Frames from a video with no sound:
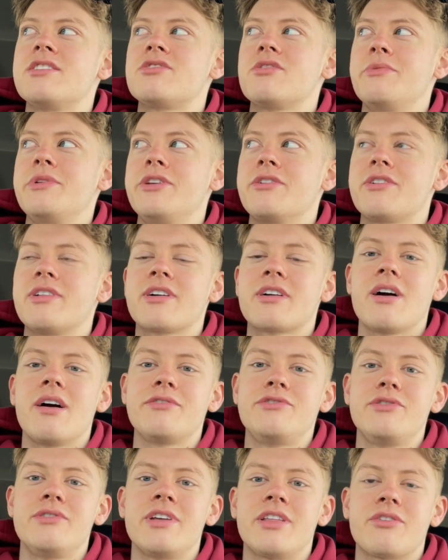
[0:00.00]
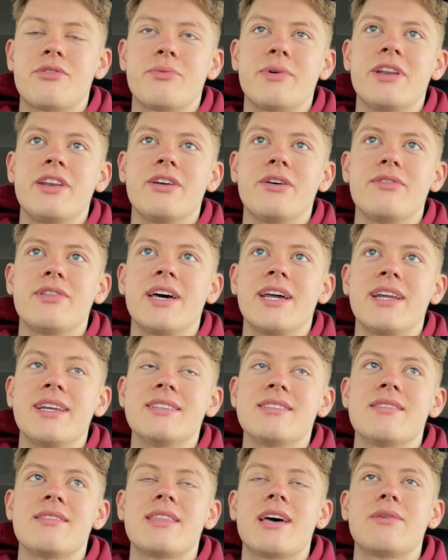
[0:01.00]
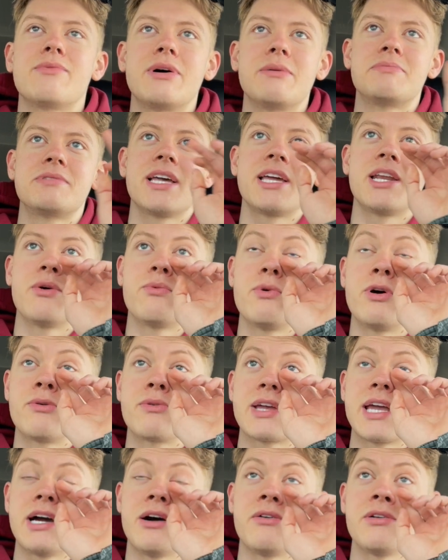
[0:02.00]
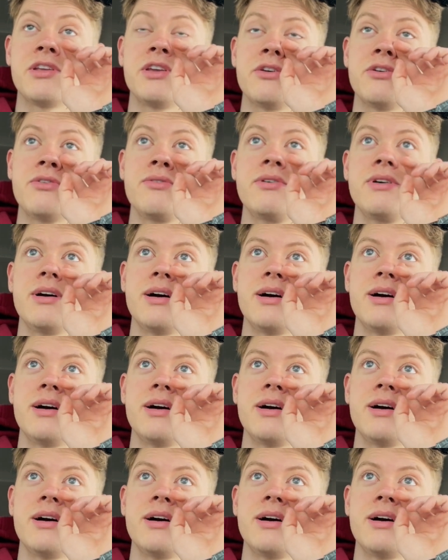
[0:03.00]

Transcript: So when you click off to another window that isn't that website, it won't count you.